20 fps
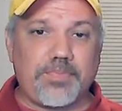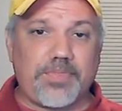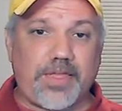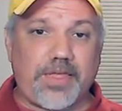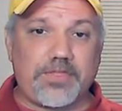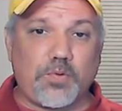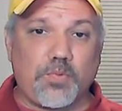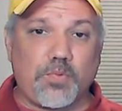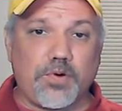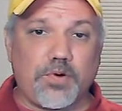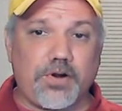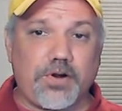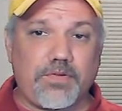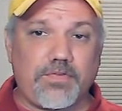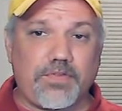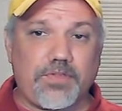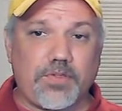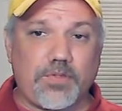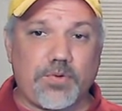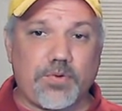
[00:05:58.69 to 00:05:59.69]
that the word
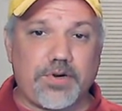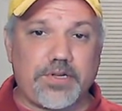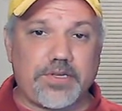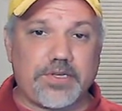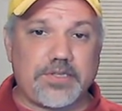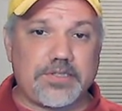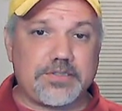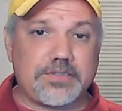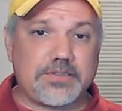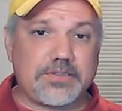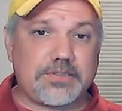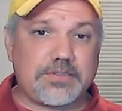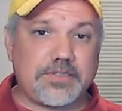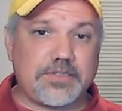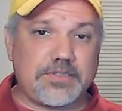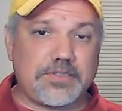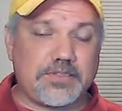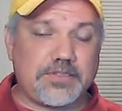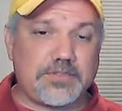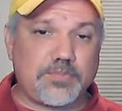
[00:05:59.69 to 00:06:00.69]
of the Lord
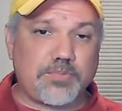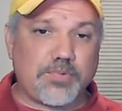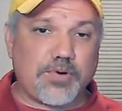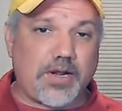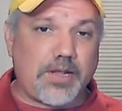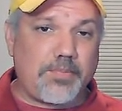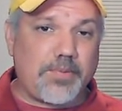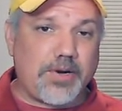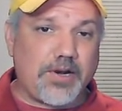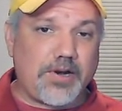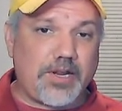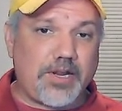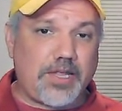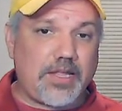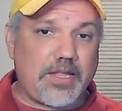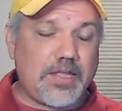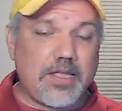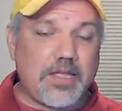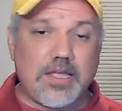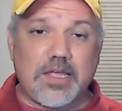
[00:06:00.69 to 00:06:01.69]
is
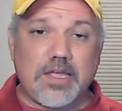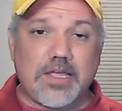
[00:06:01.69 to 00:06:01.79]
primary.